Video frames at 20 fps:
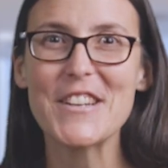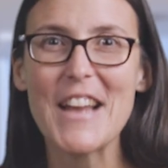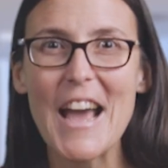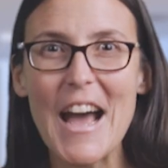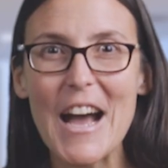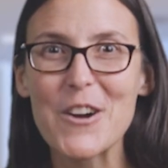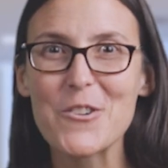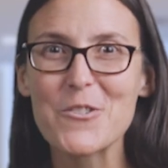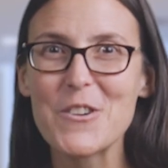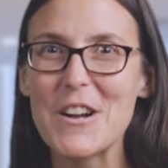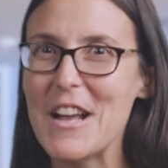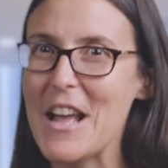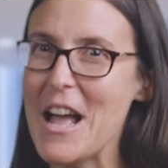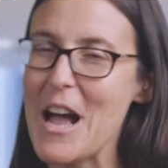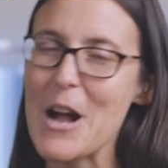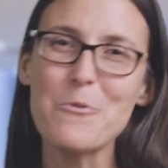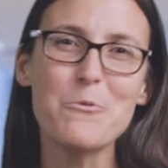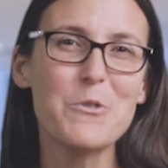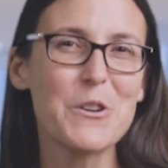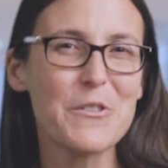now,
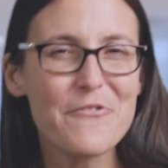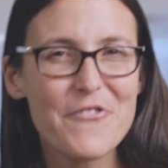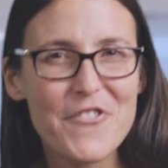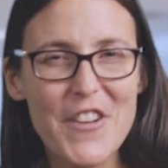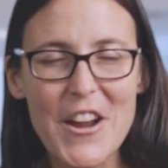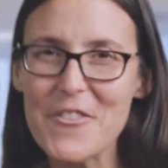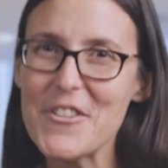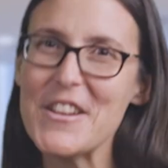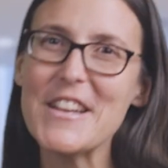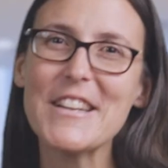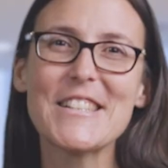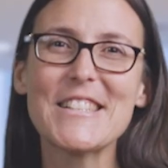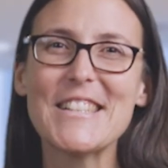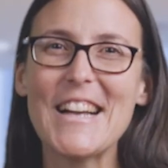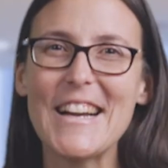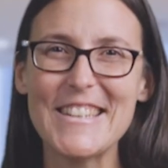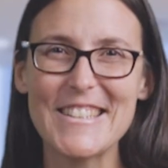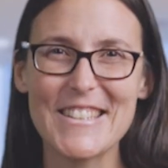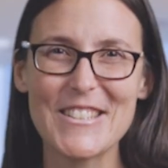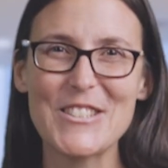and we're very
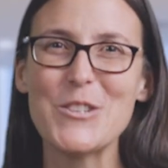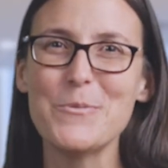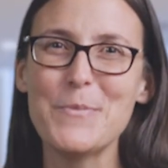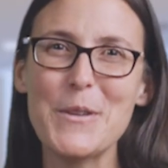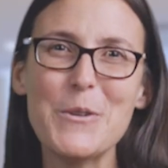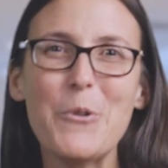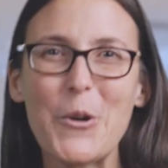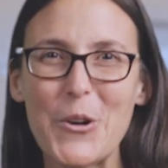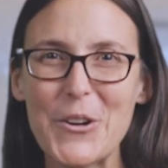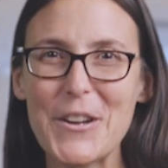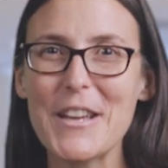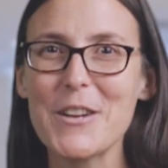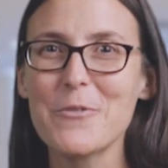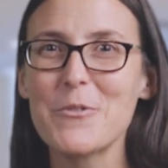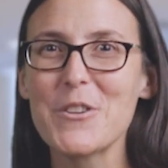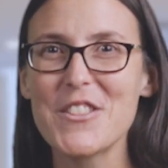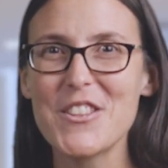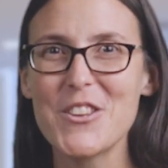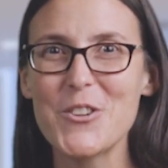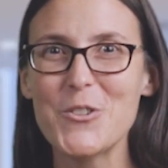excited to be working
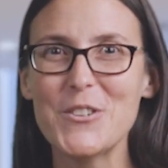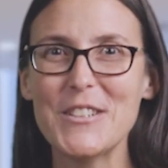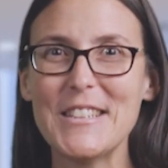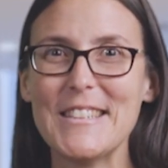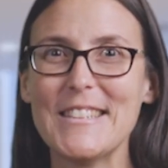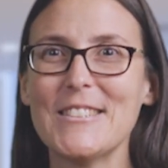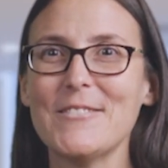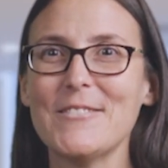with you.